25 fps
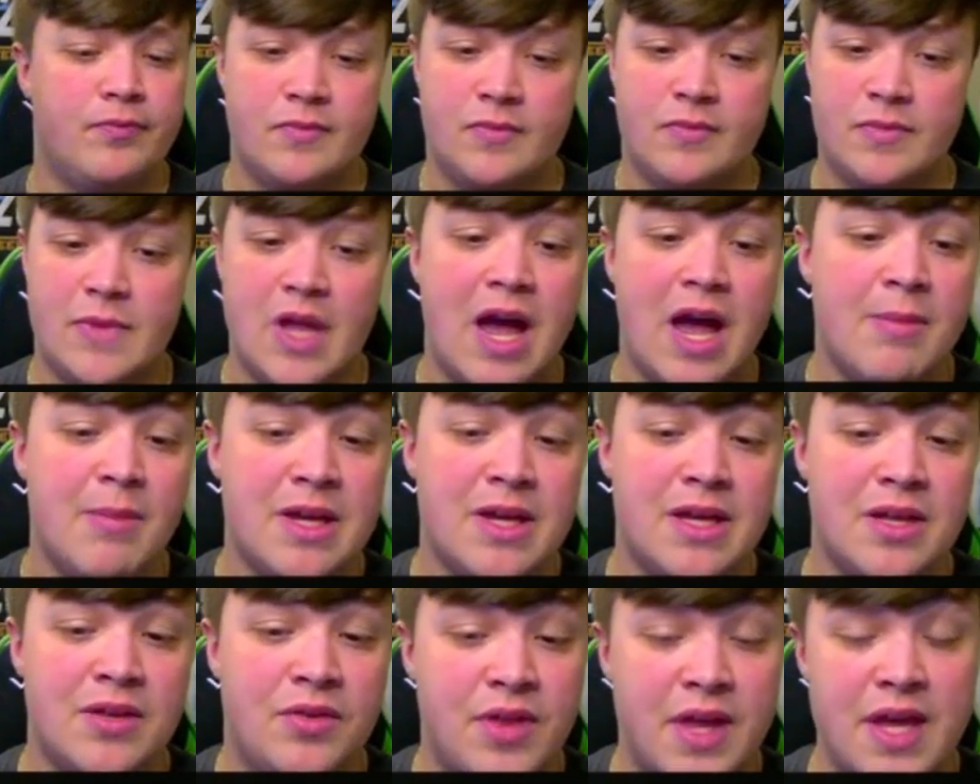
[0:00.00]

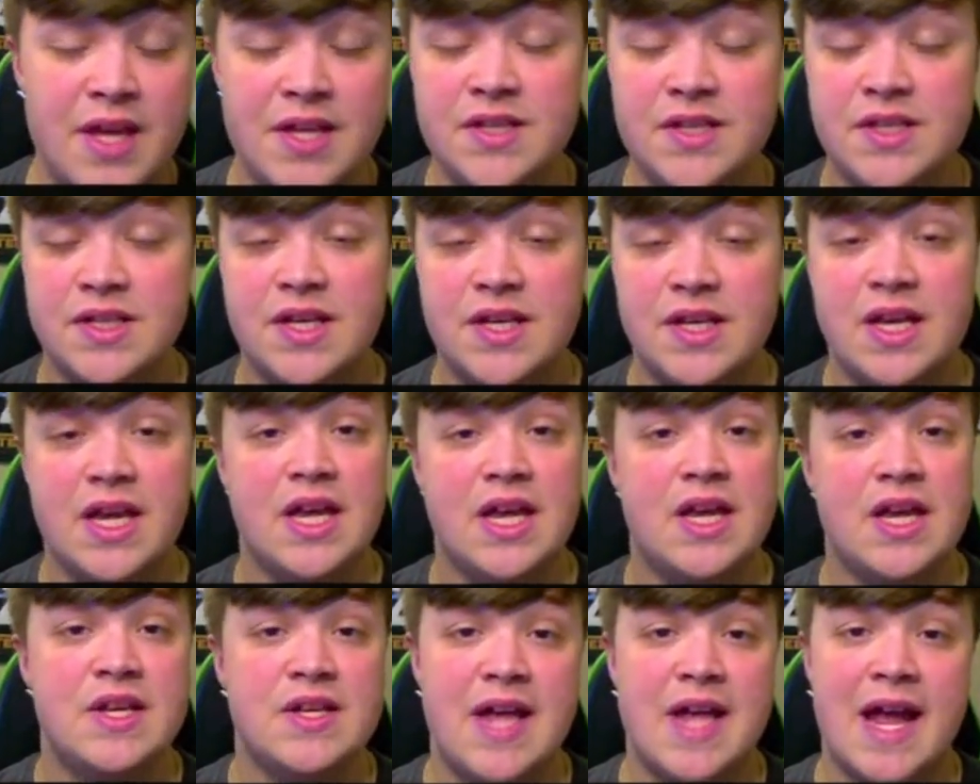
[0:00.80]
mean, this is
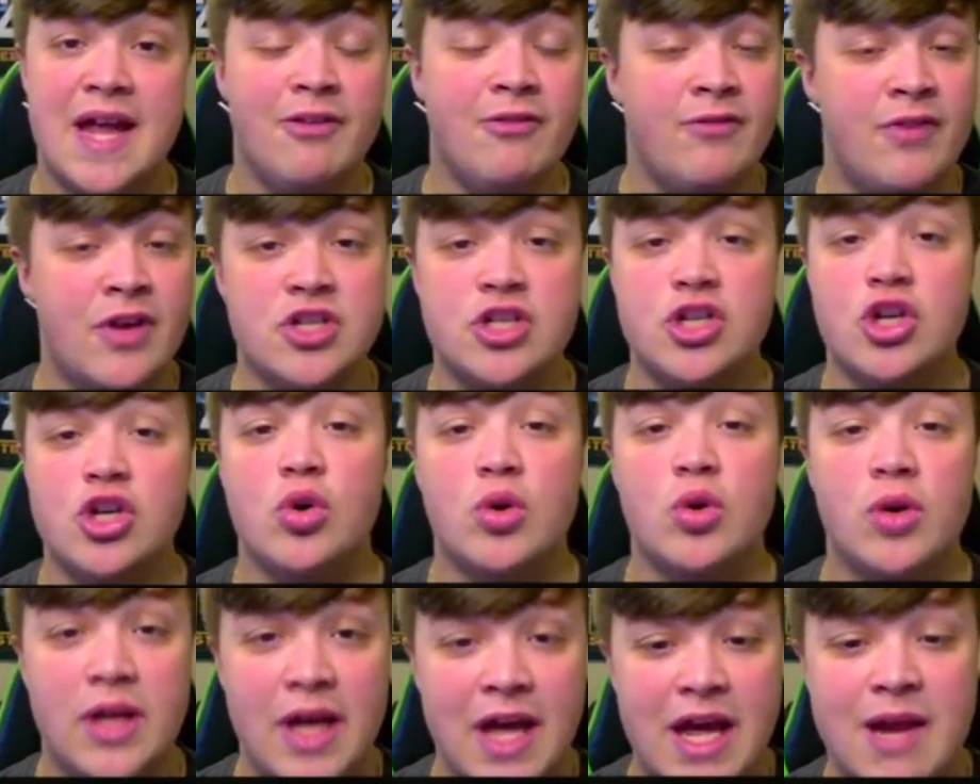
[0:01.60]
a divisional
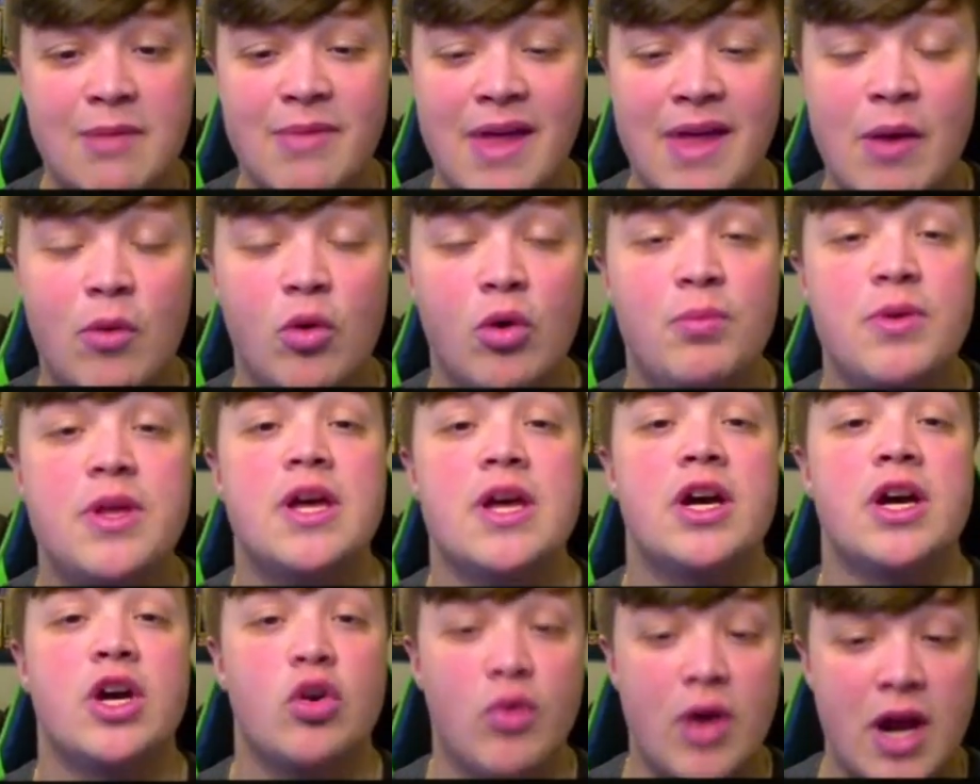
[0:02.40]
game that will be a
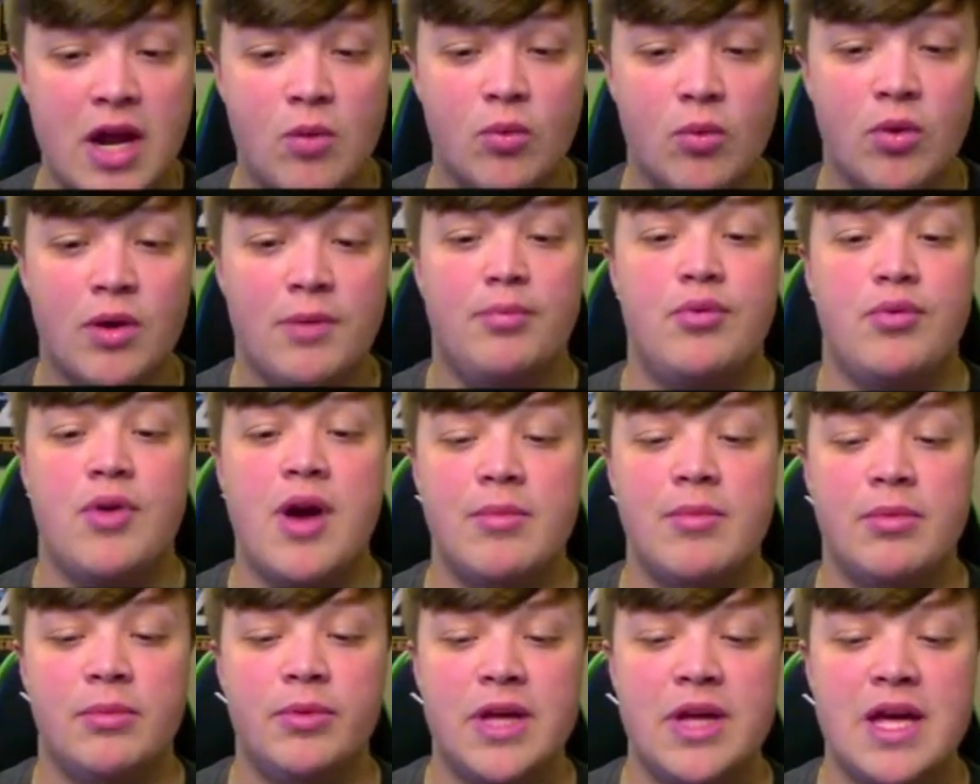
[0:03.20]
great one
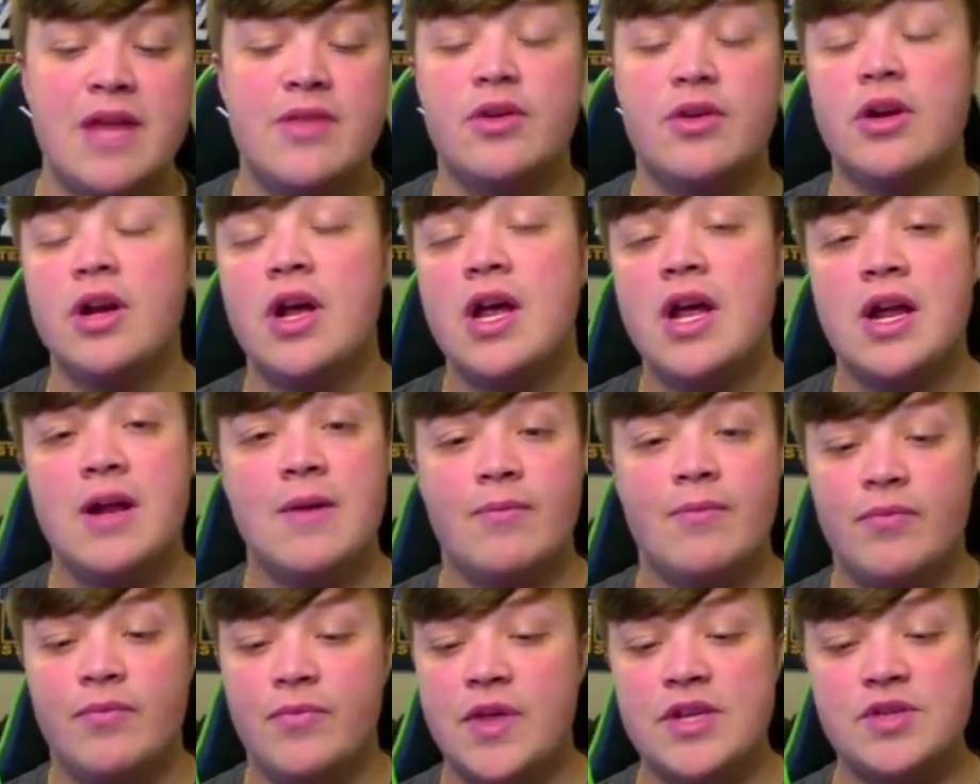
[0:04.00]
probably.
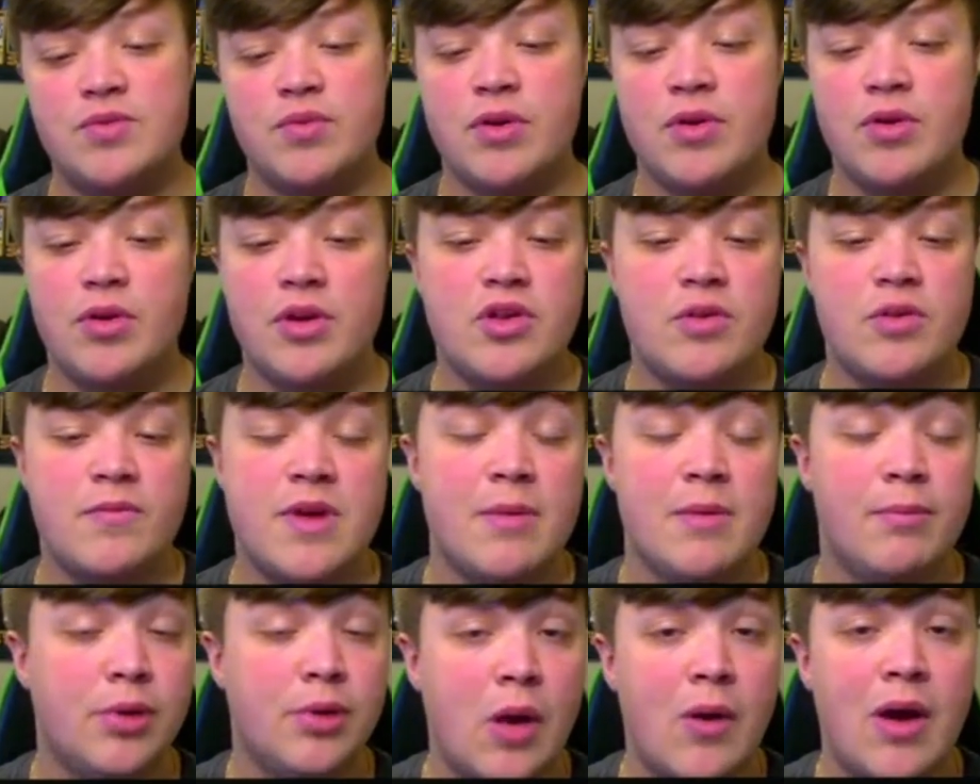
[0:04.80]
This one will either be a
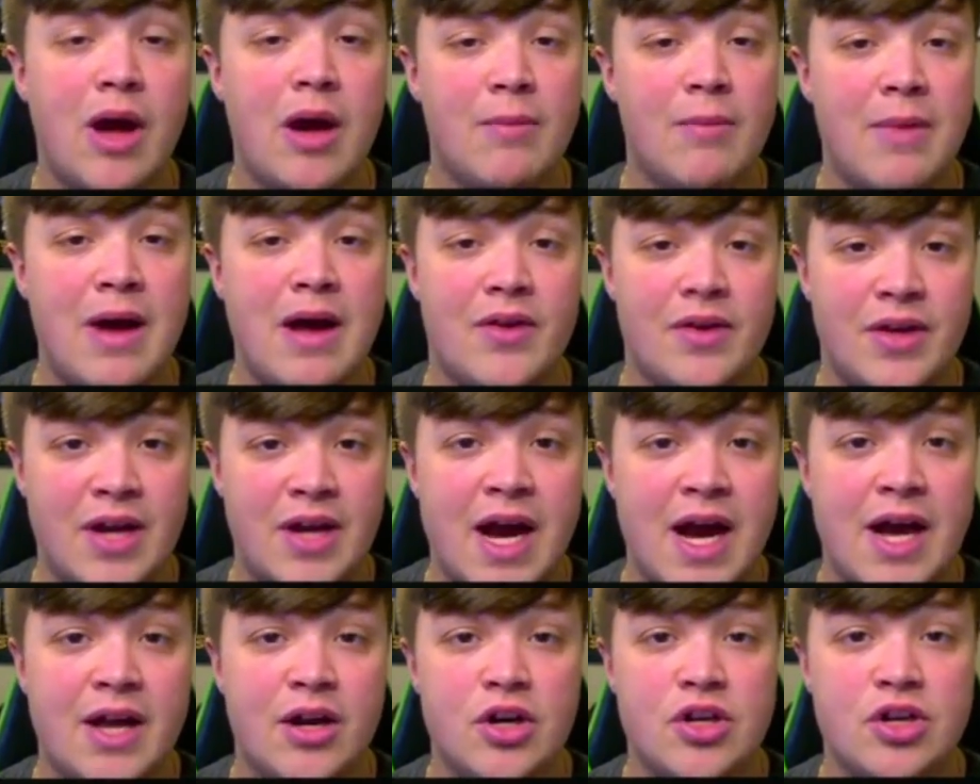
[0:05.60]
blowout by the
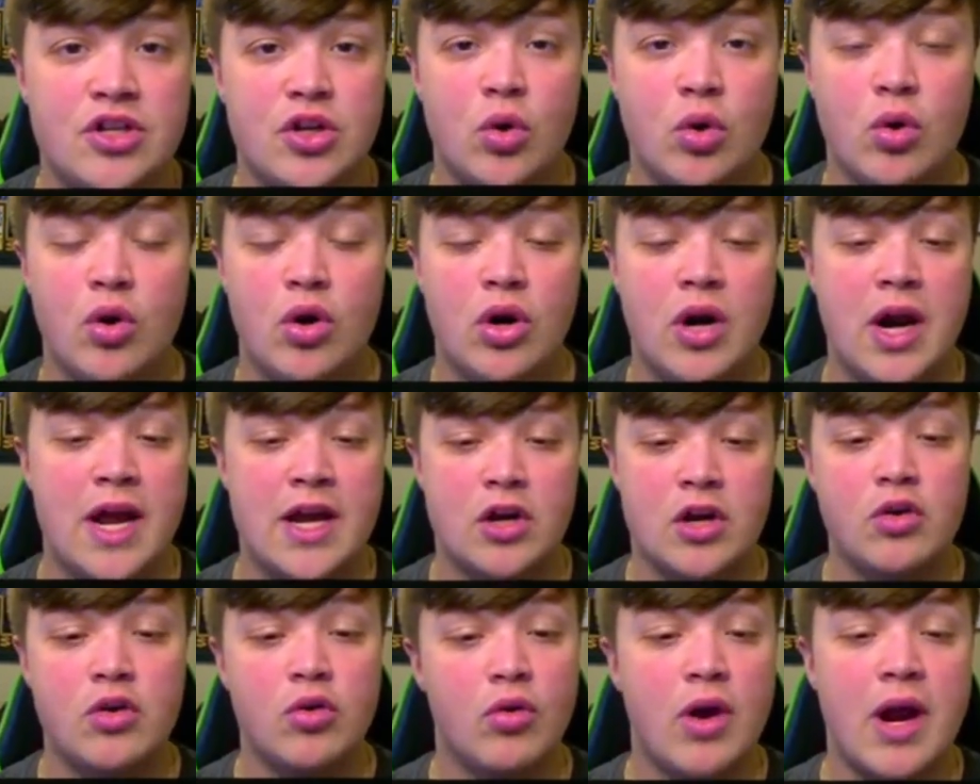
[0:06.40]
Niners or a
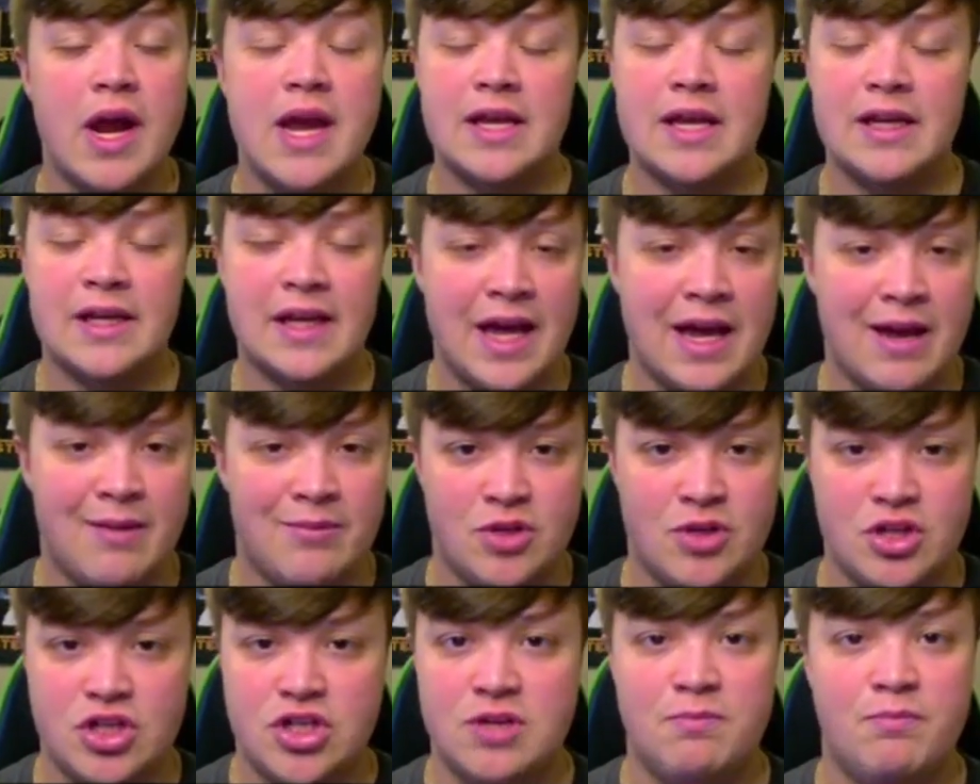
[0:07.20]
great game.
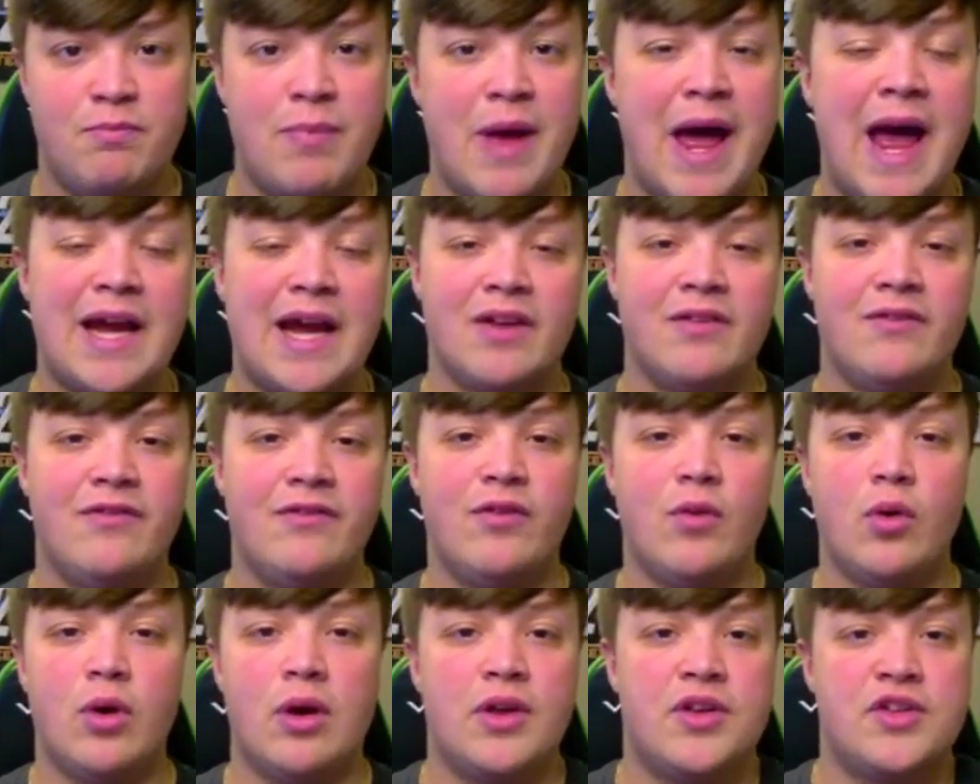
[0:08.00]
Just back and
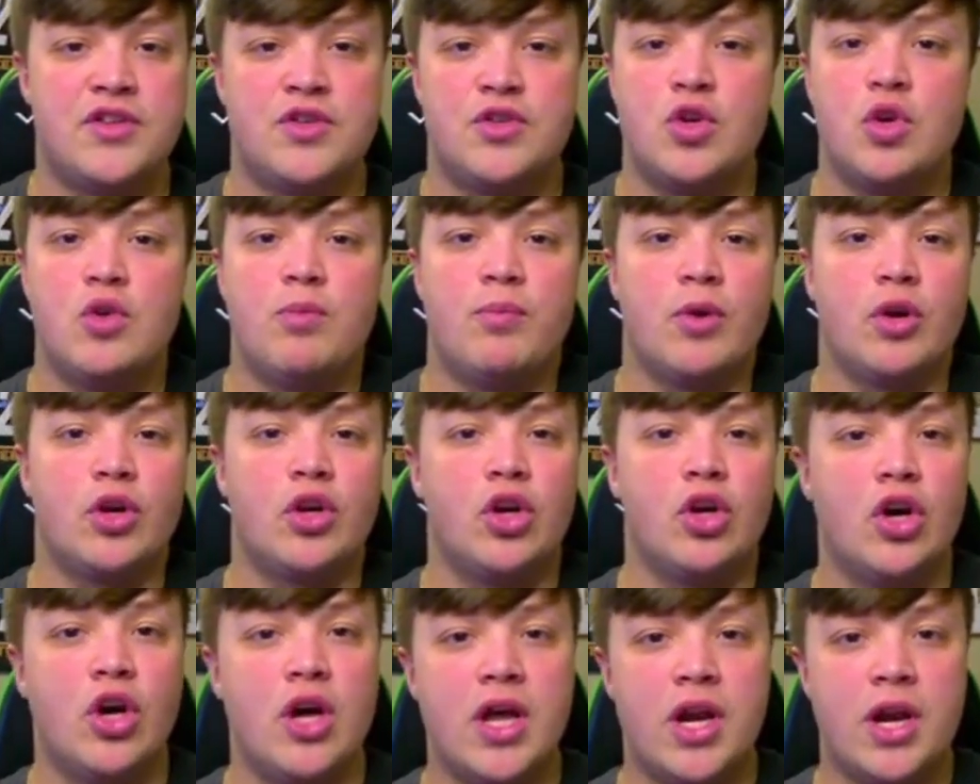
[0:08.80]
forth, super
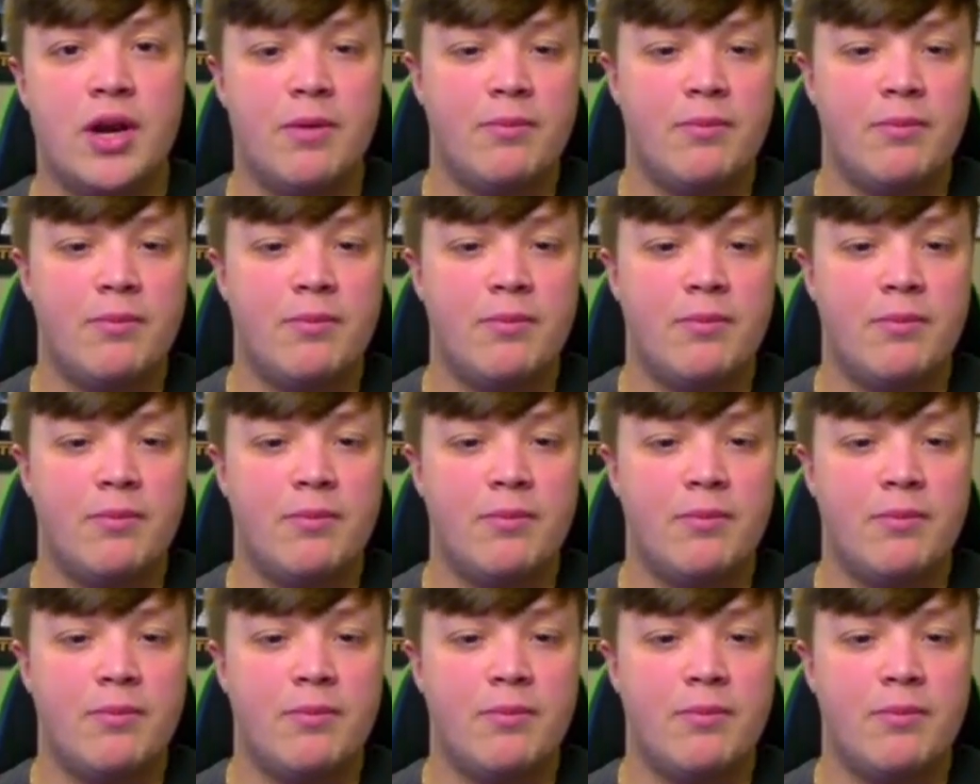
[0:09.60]
good,